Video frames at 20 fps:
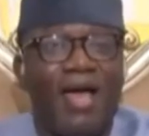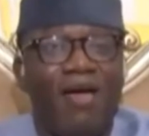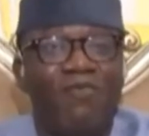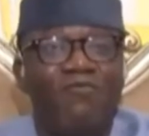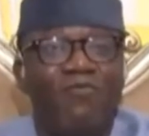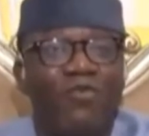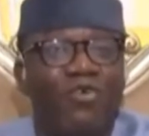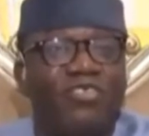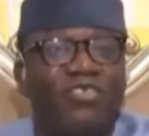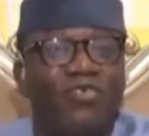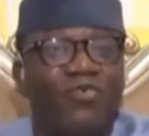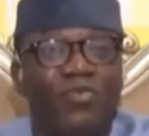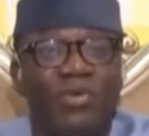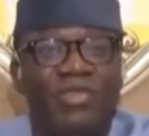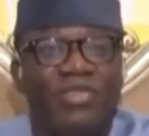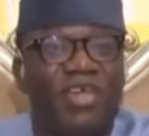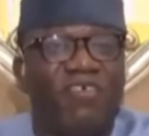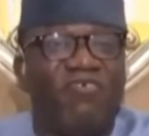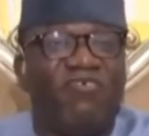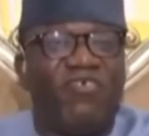voting
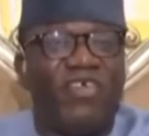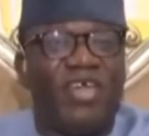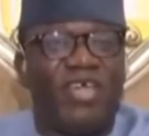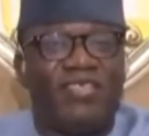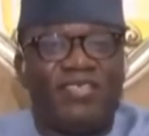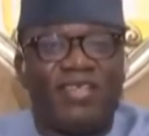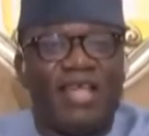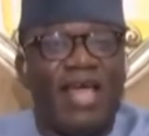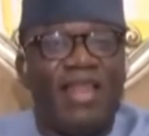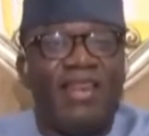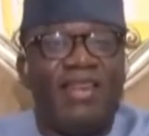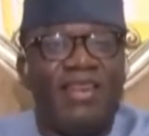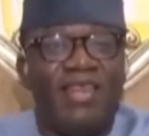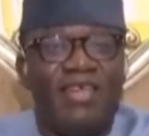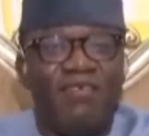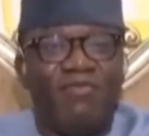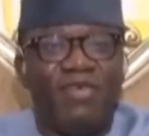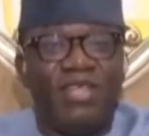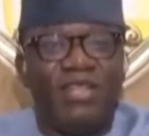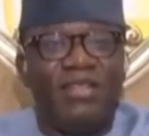with their feet and
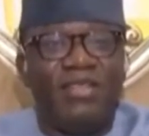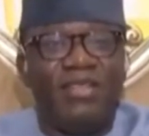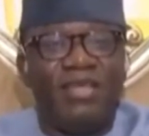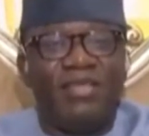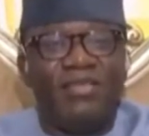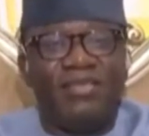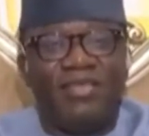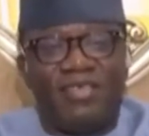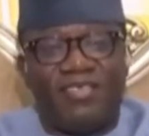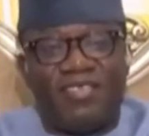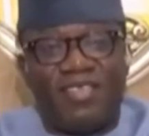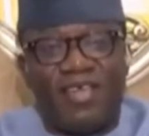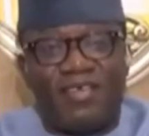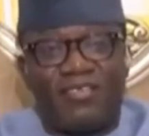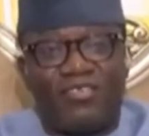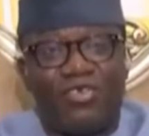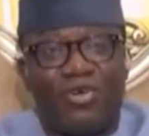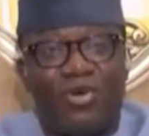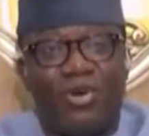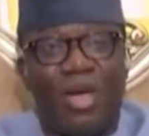leaving the
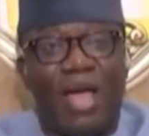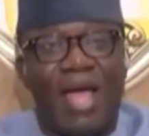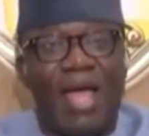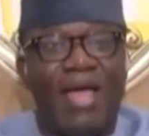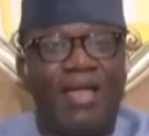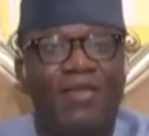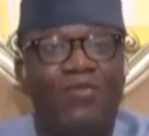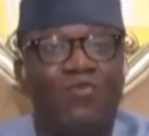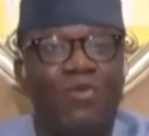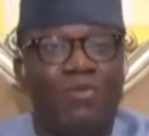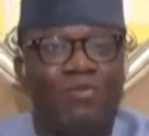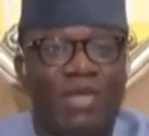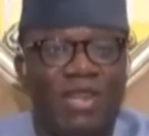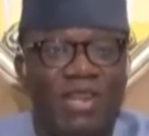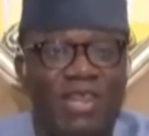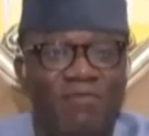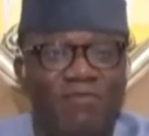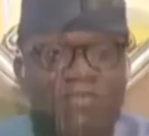sector. And we believe